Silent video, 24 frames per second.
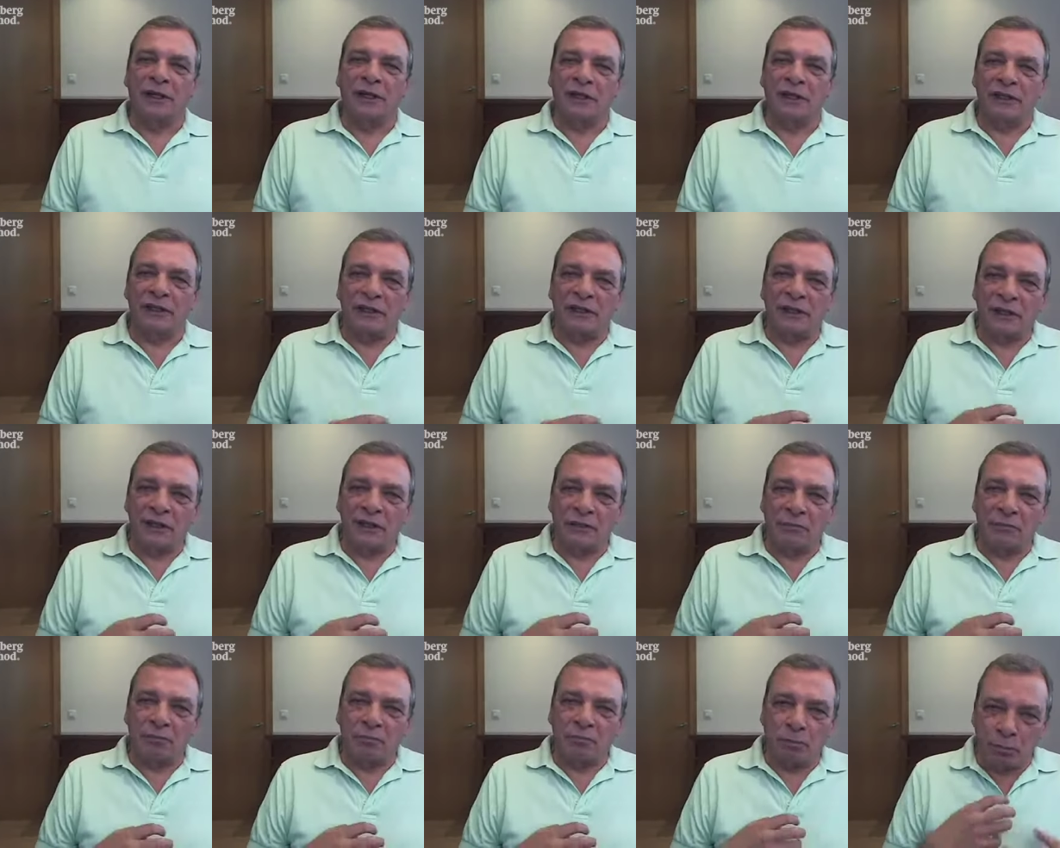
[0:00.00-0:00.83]
and
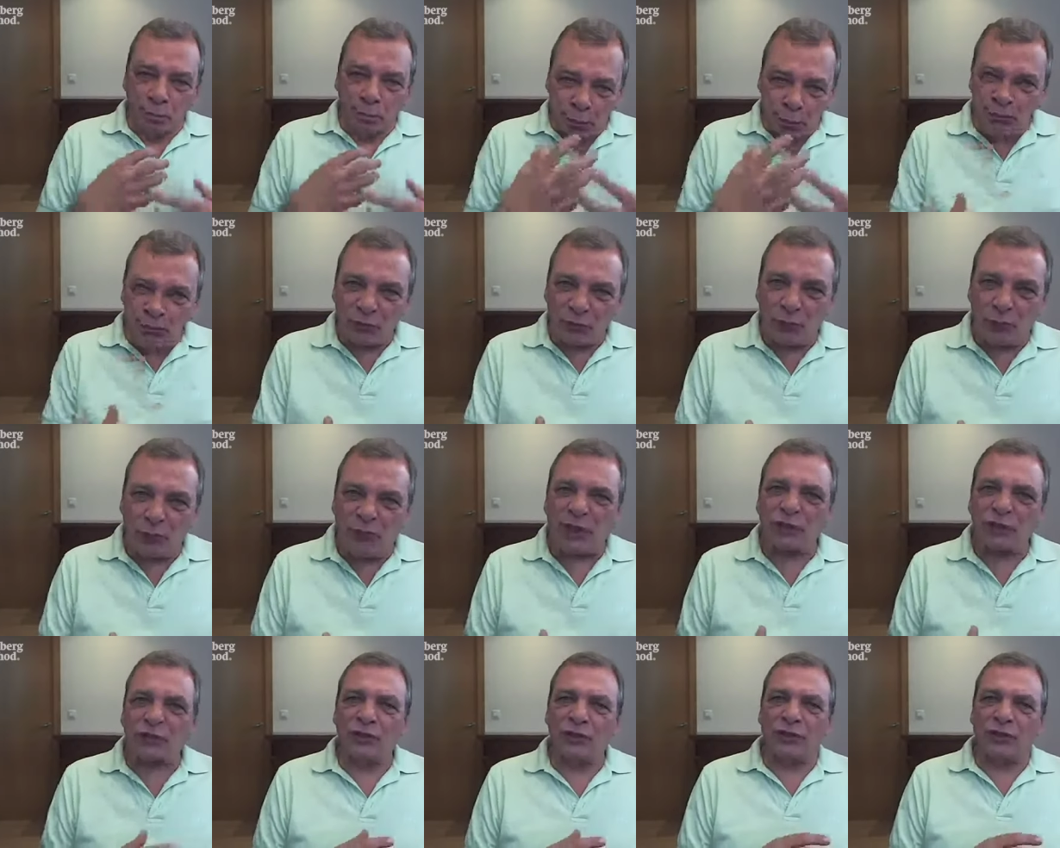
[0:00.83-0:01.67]
put
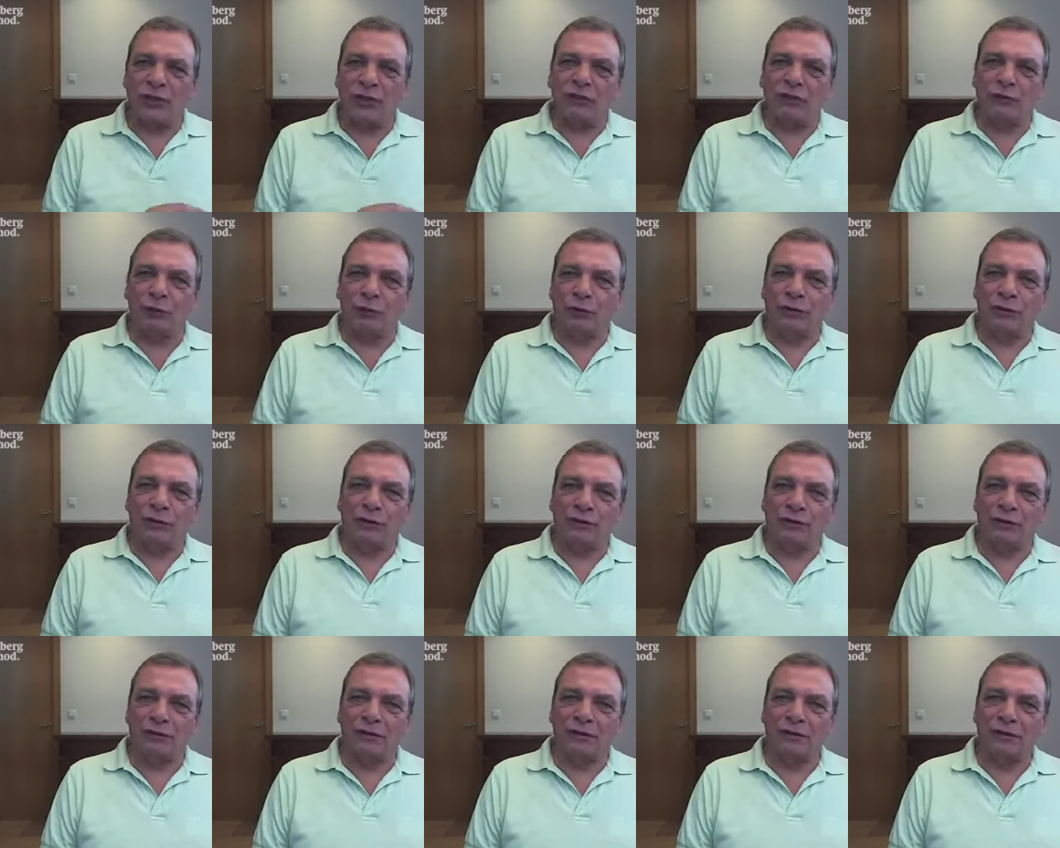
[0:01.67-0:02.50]
passion into
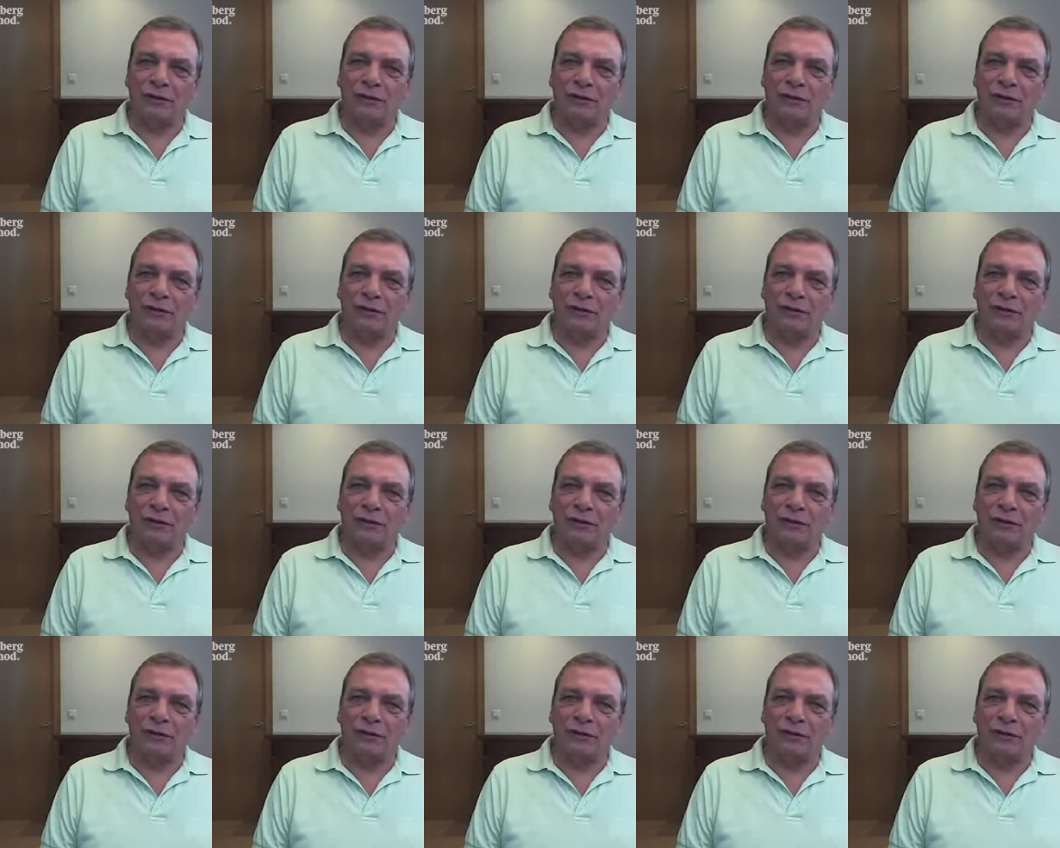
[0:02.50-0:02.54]
it.